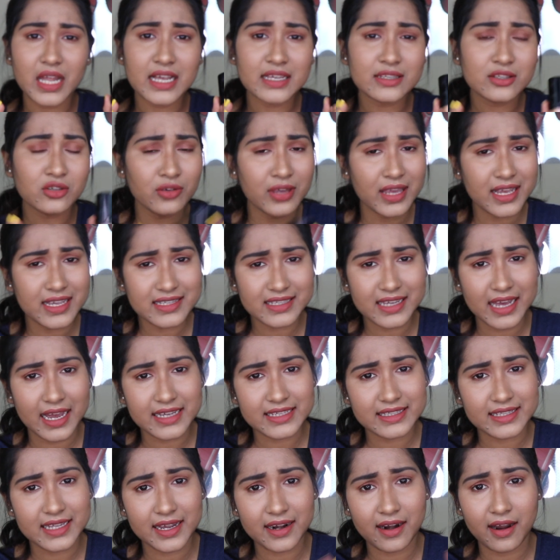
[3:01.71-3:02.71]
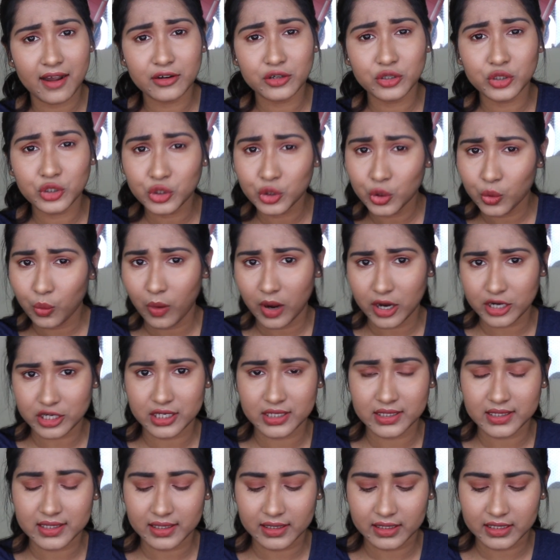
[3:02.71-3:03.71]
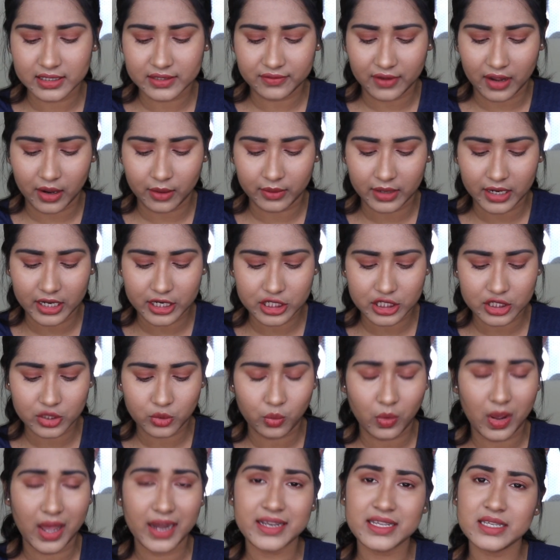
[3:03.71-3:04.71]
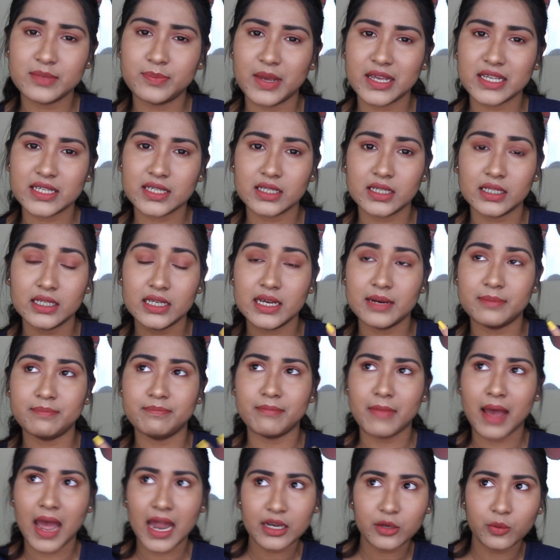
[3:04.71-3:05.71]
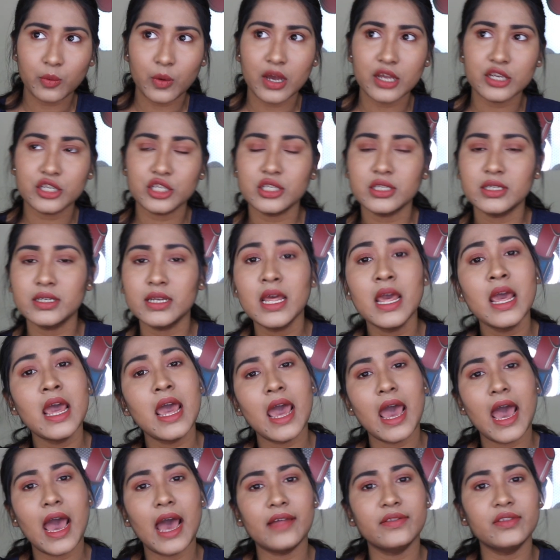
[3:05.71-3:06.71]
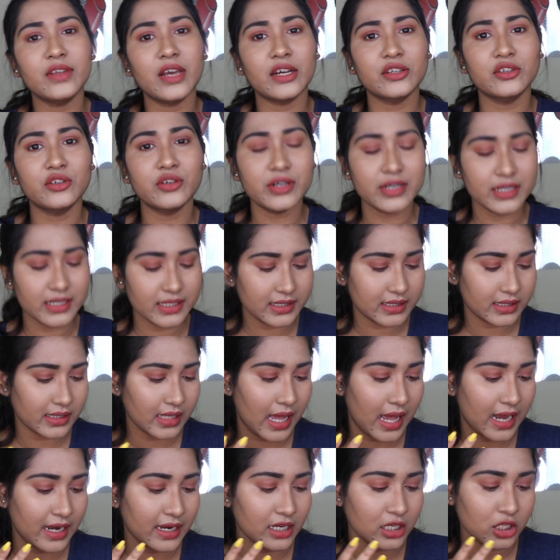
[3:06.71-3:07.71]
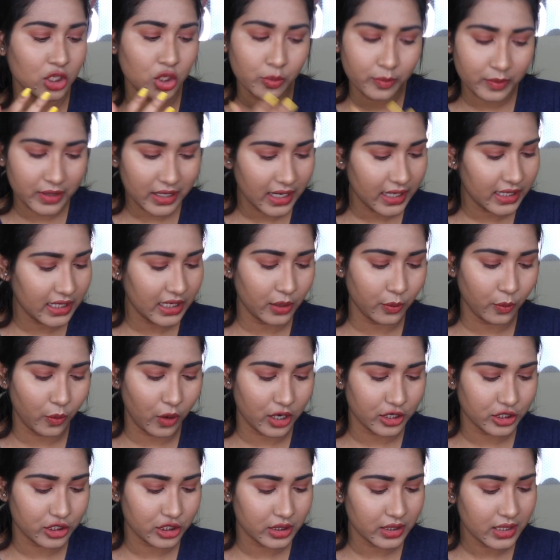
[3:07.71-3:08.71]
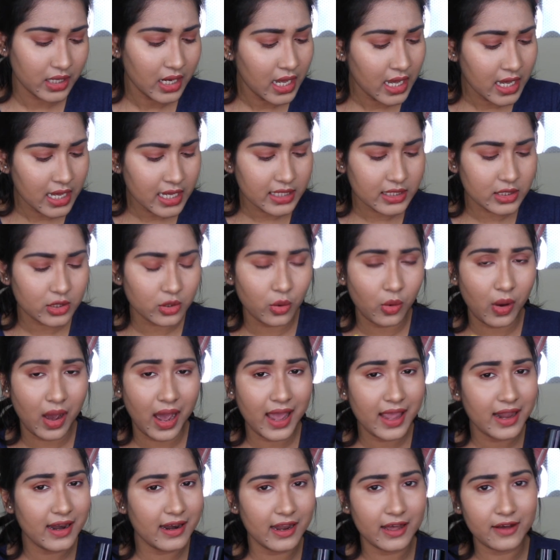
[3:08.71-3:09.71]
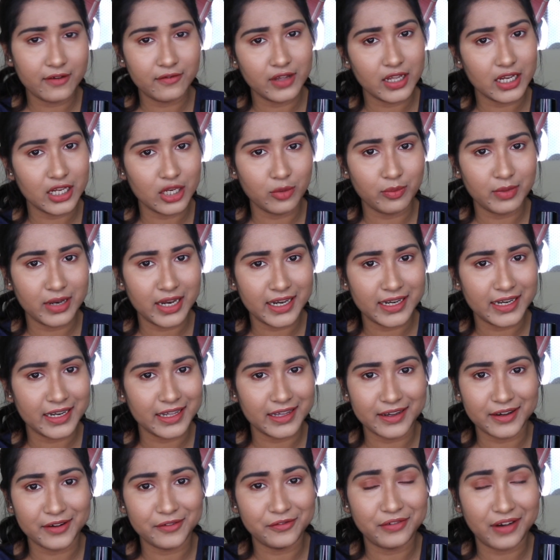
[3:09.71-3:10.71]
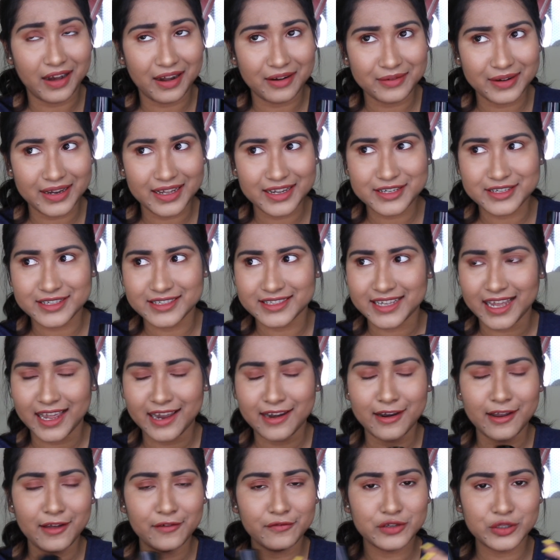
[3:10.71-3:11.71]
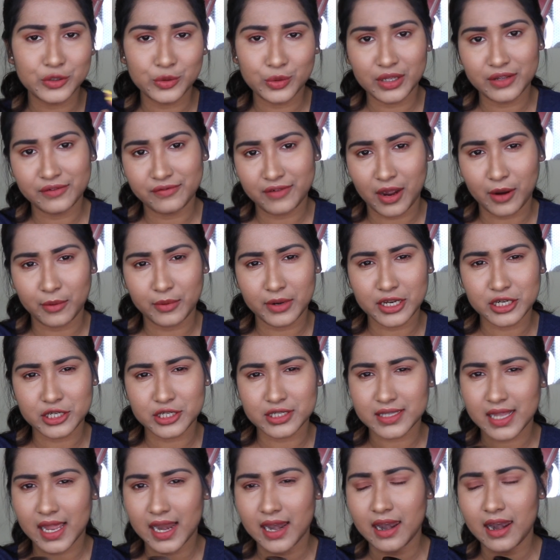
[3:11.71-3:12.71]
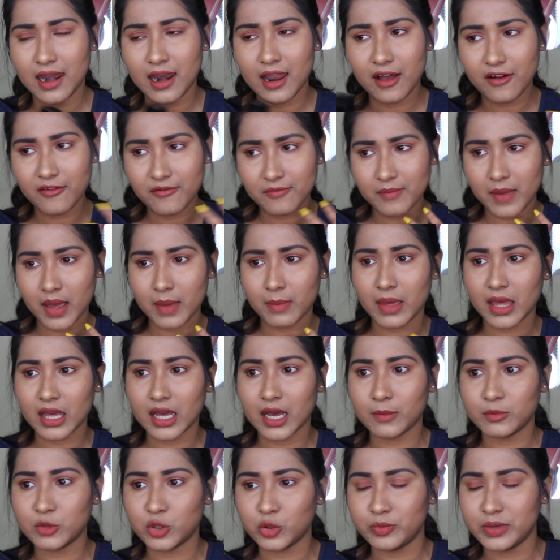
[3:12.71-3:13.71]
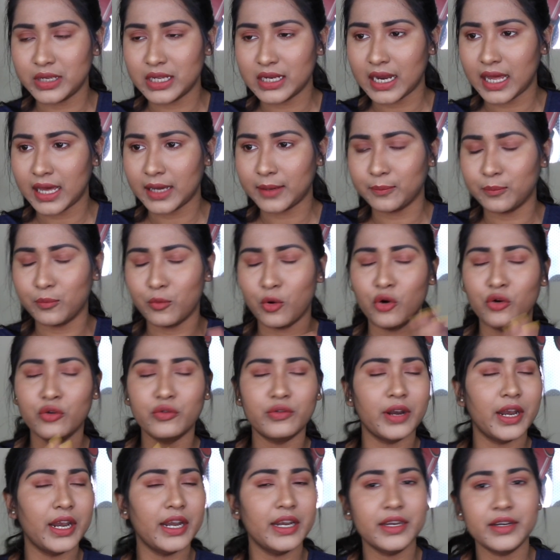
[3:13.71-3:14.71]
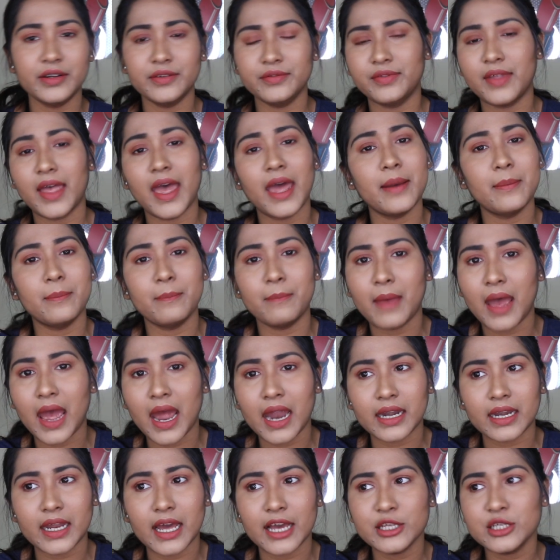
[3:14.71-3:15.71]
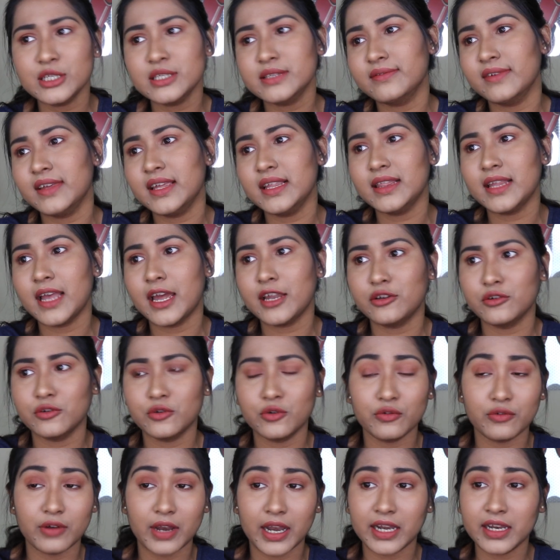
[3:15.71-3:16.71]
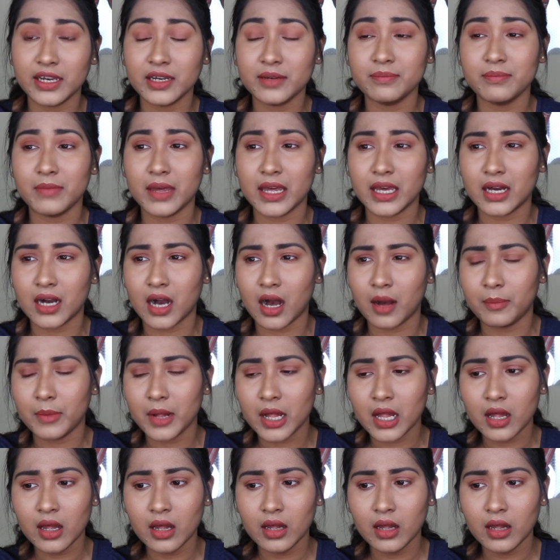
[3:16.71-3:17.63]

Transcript: So yes, guys, there are two versions in this foundation. One is basically a matte version and the other is an illuminating version. So I love illuminating foundations. I love dewy foundations. I love my makeup to be like more radiant than matte. I just feel that, you know, radiant makeup